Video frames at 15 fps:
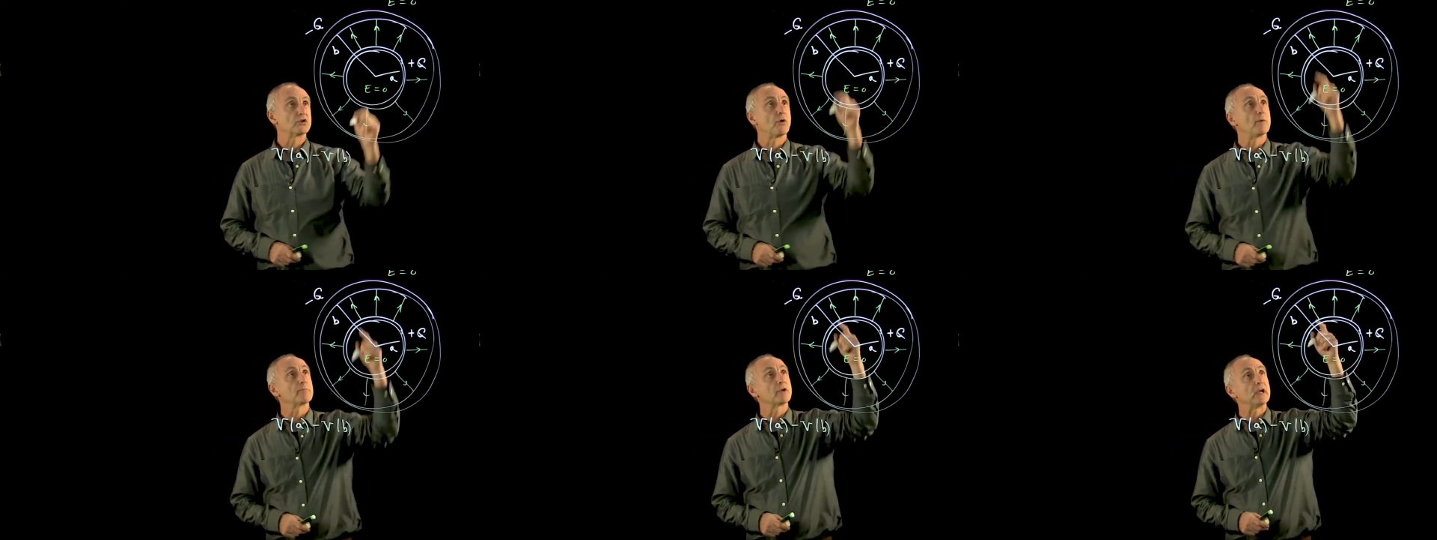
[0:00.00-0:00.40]

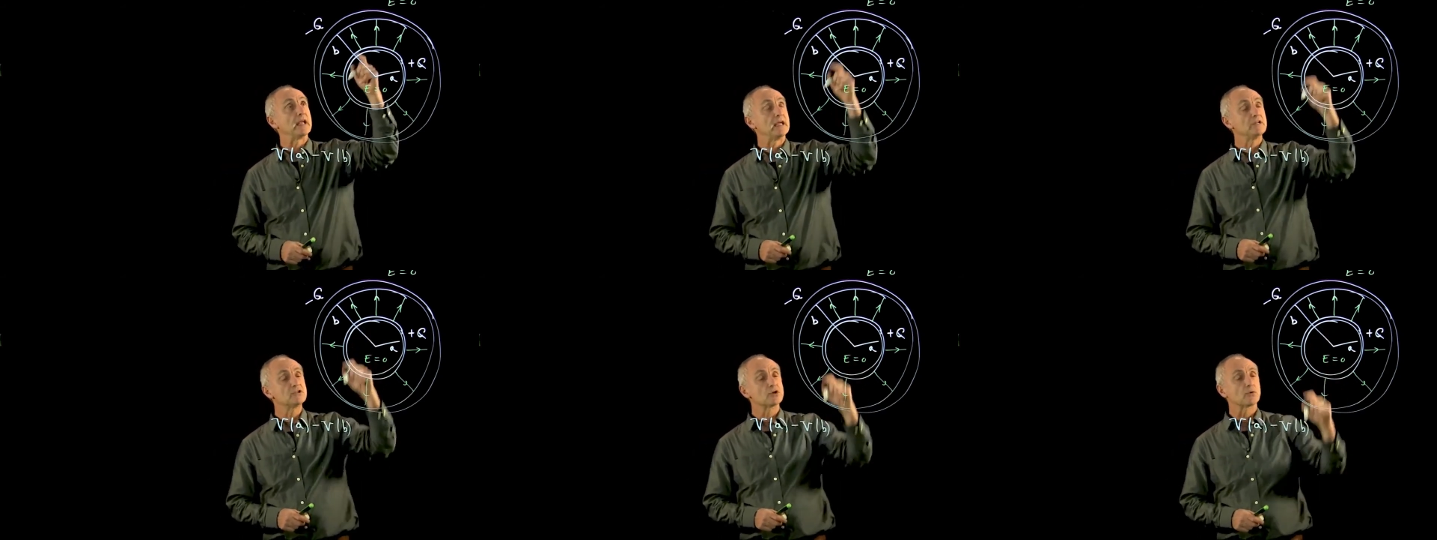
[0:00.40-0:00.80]
So I'm going
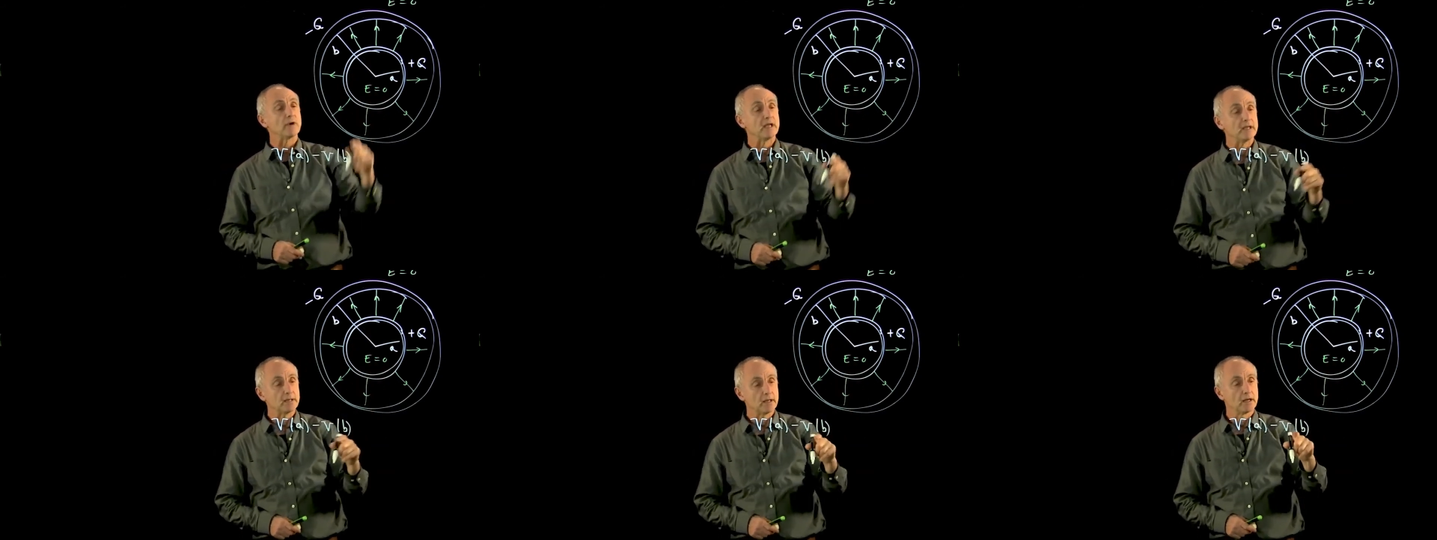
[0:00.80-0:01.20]
to
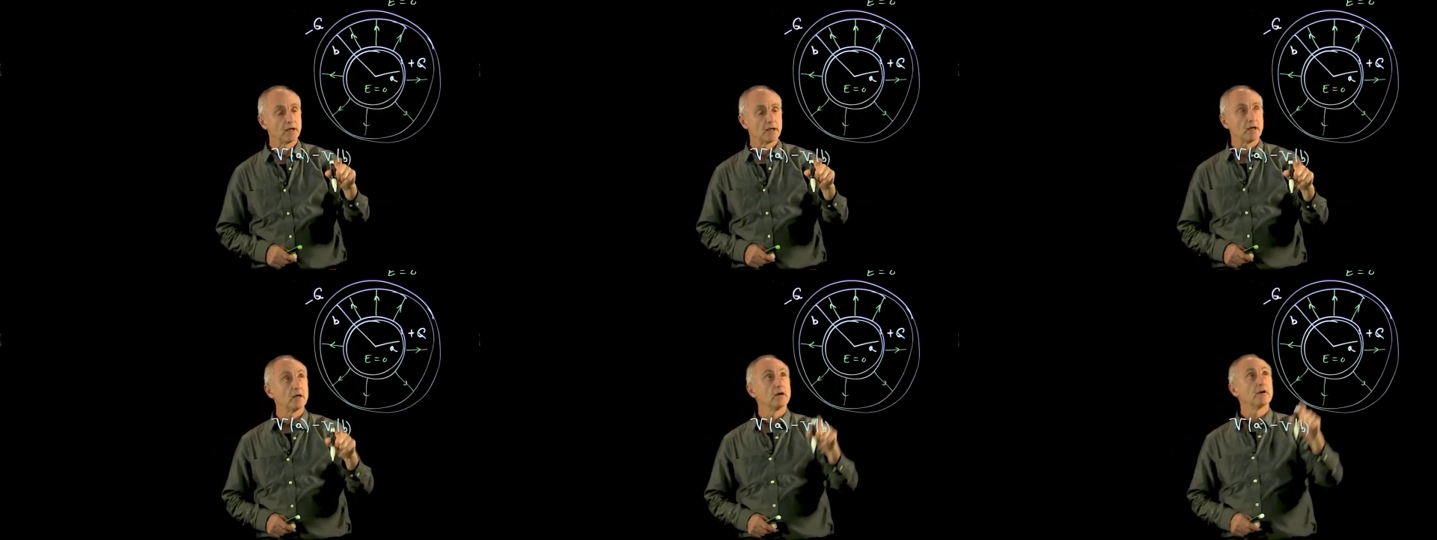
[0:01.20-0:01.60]
integrate
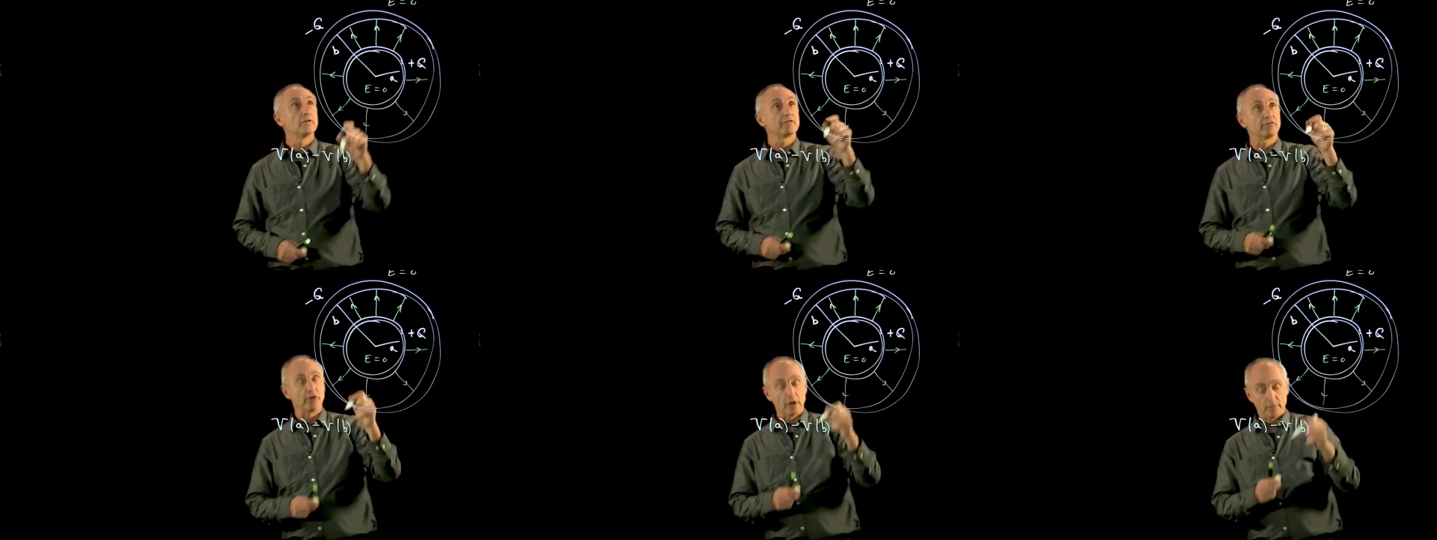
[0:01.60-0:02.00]

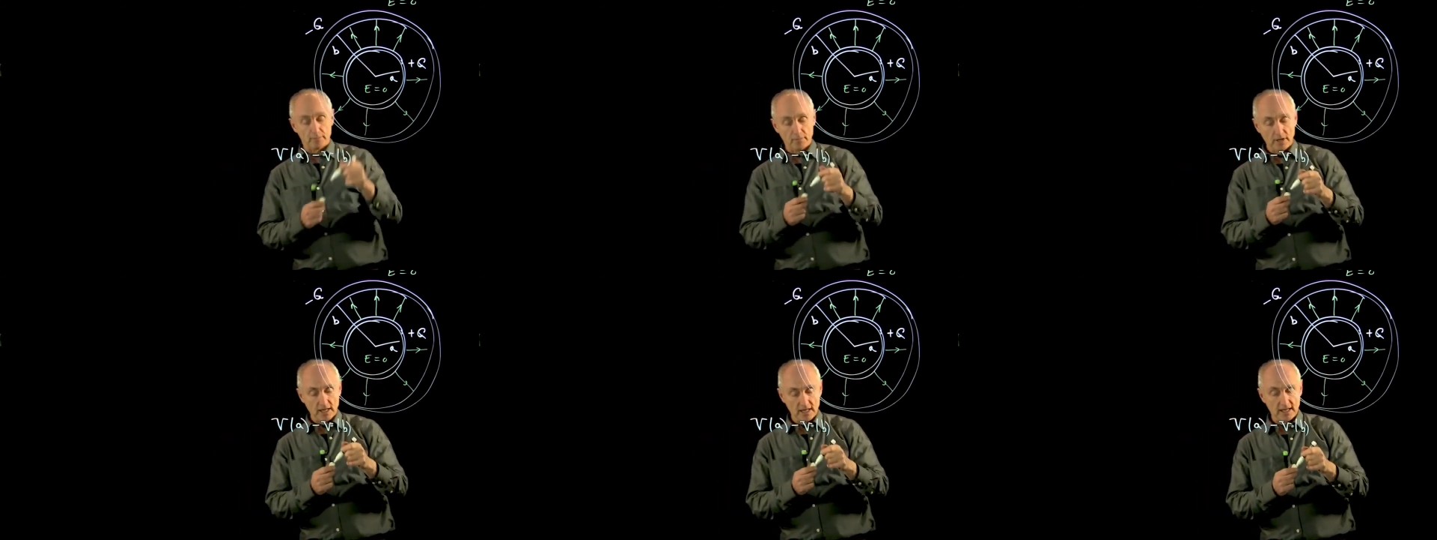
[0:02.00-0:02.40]

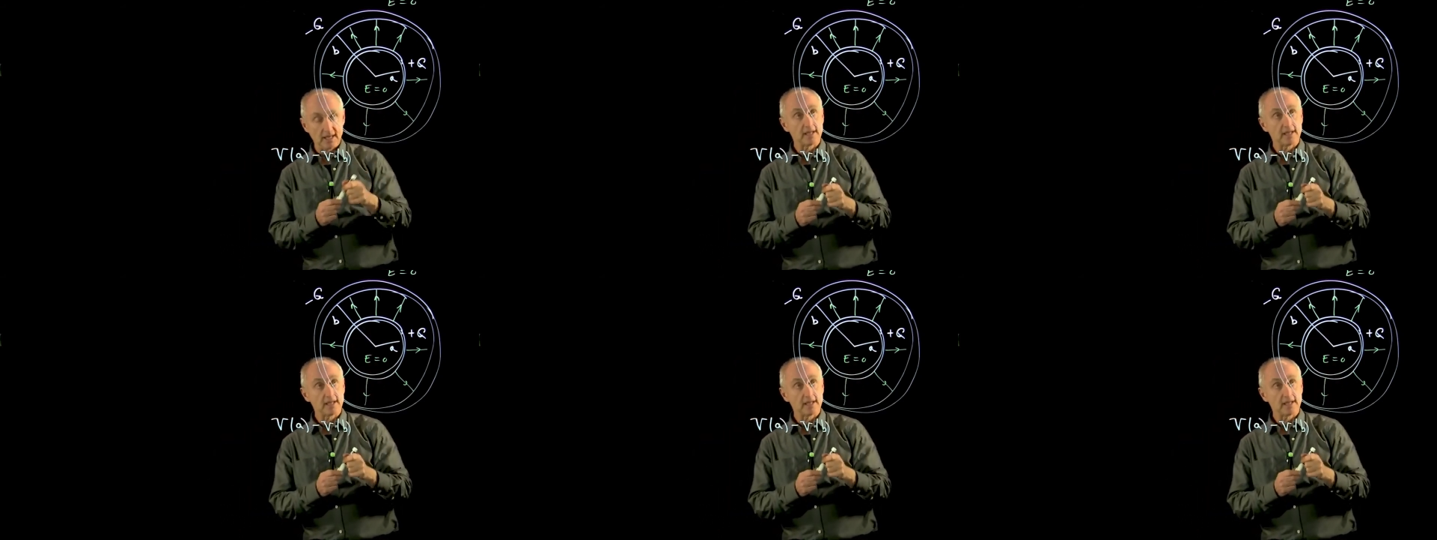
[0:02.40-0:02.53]
from,